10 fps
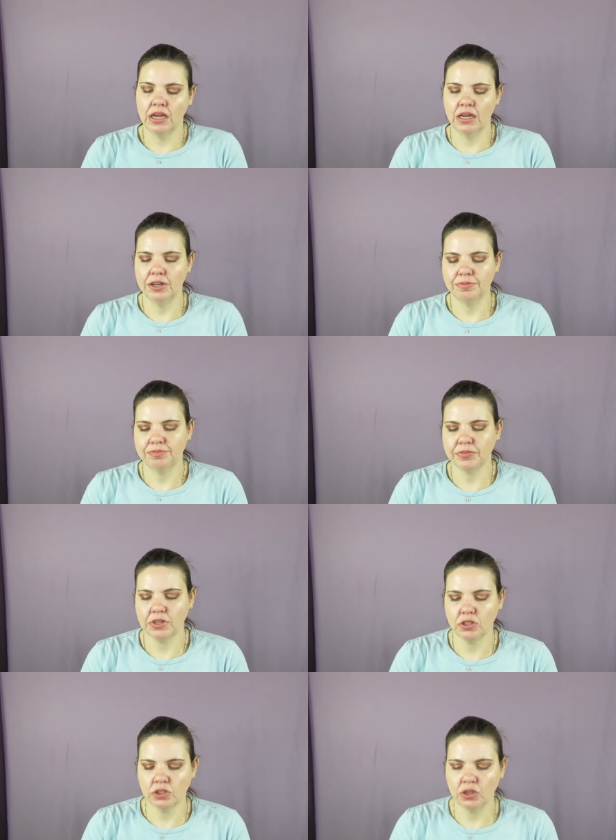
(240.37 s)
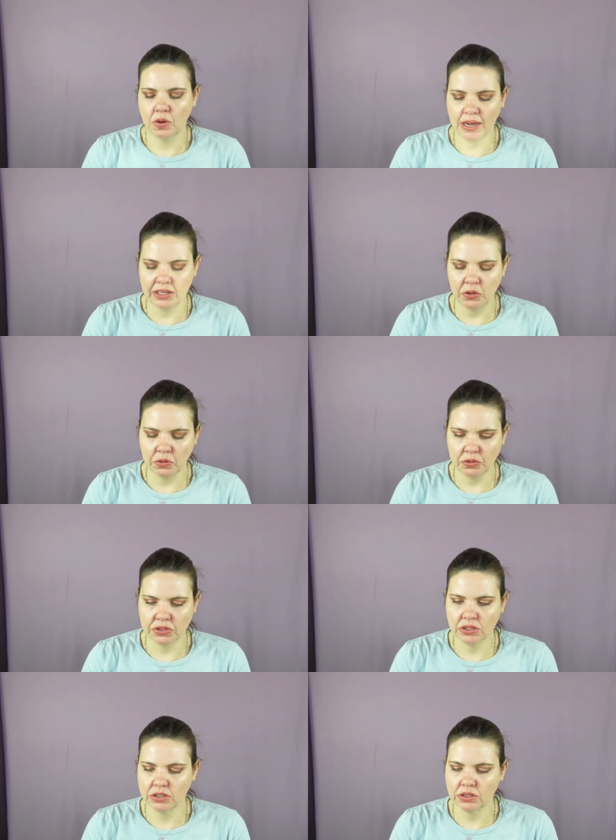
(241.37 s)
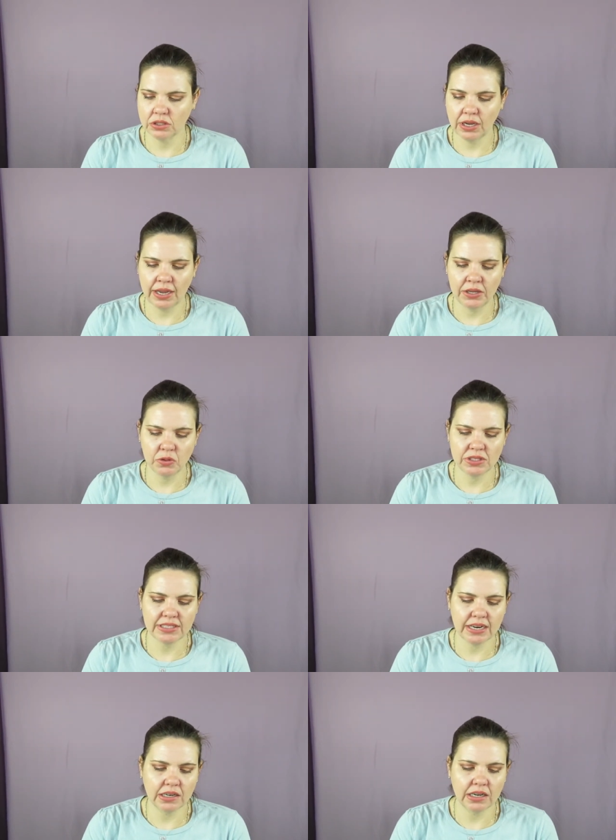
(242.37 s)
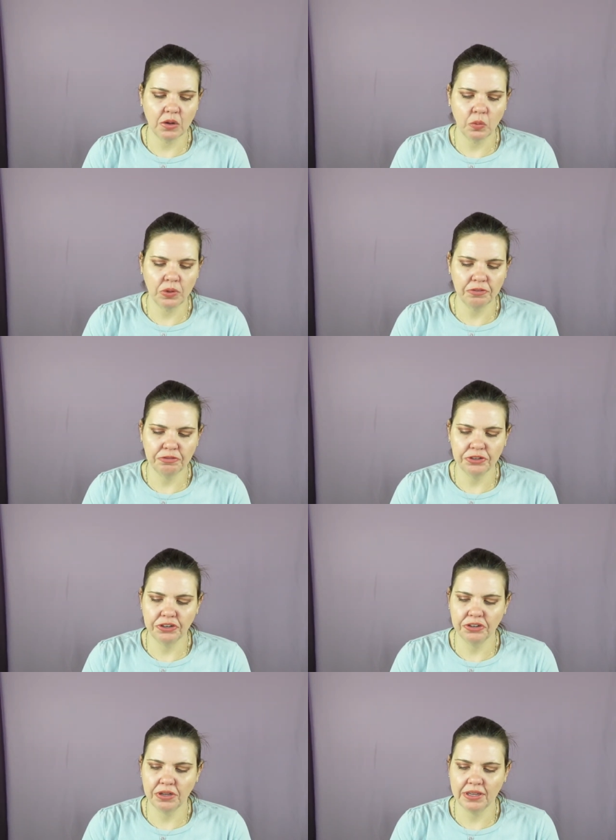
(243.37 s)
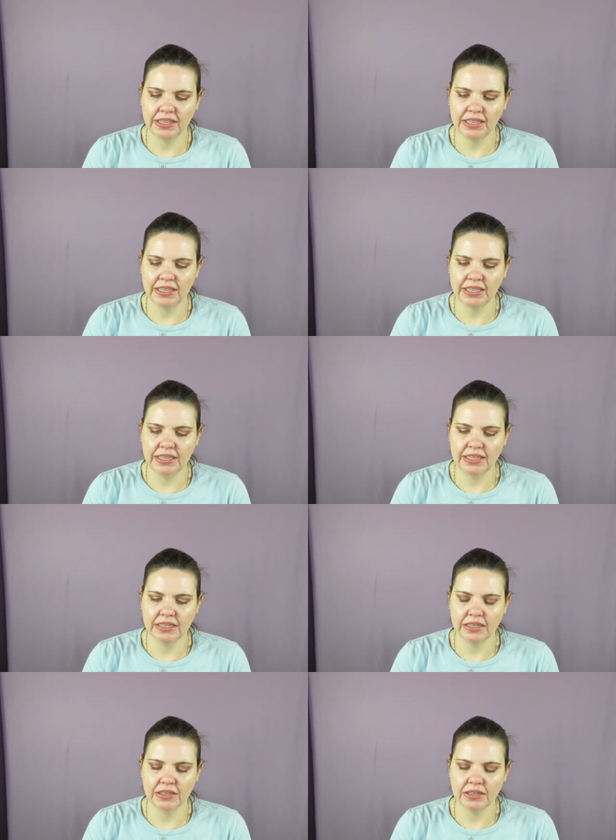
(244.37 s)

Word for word: Um, so I used, I used Sarah, Winifred, Kiki.